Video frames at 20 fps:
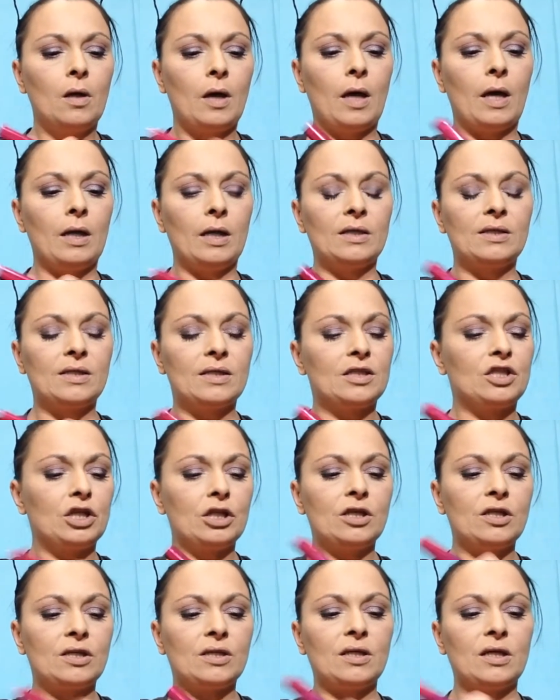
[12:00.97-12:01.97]
And it's
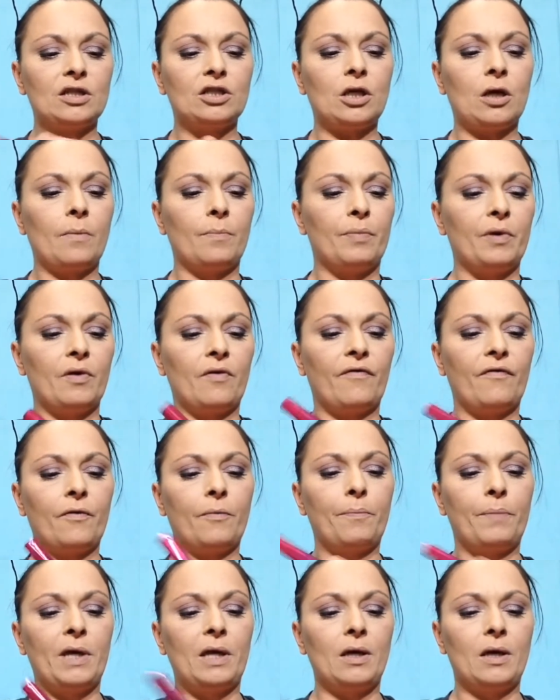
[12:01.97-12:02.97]
just such a beautiful
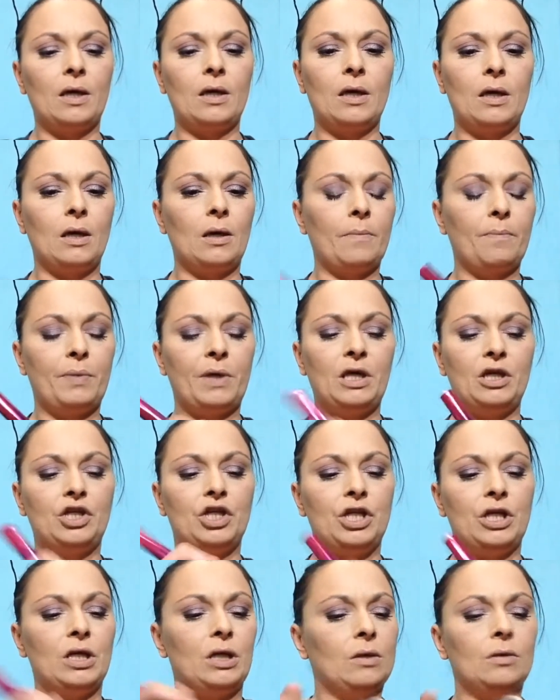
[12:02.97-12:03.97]
pinky,
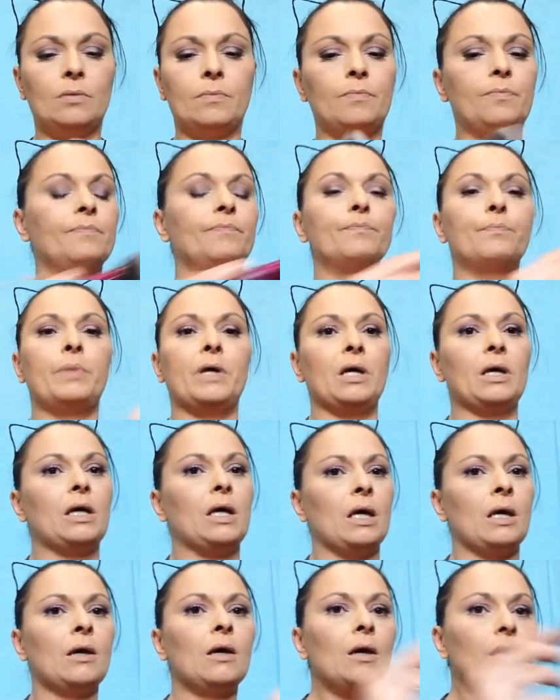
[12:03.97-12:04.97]
peachy,
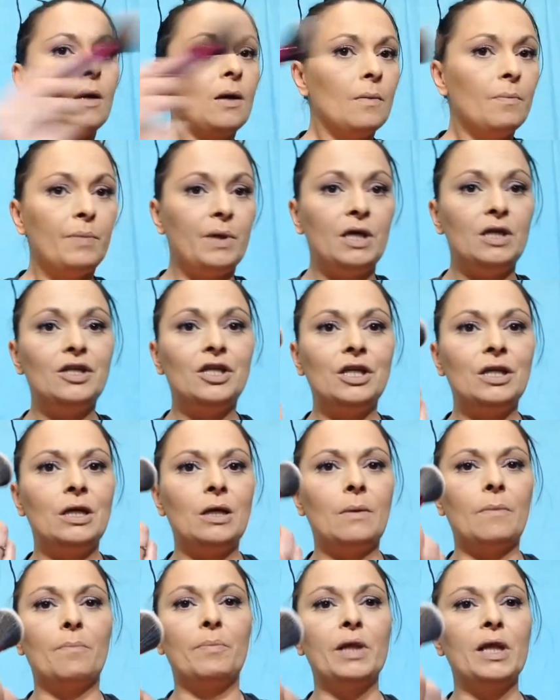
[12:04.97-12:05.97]
pinky,
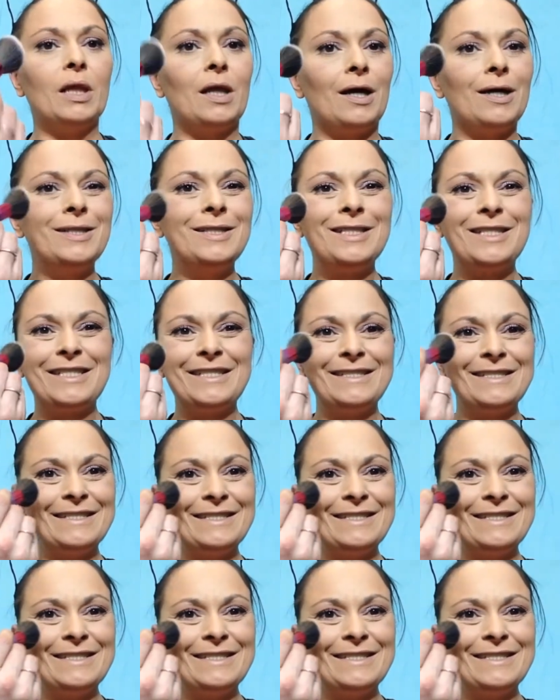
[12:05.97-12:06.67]
peachy blush.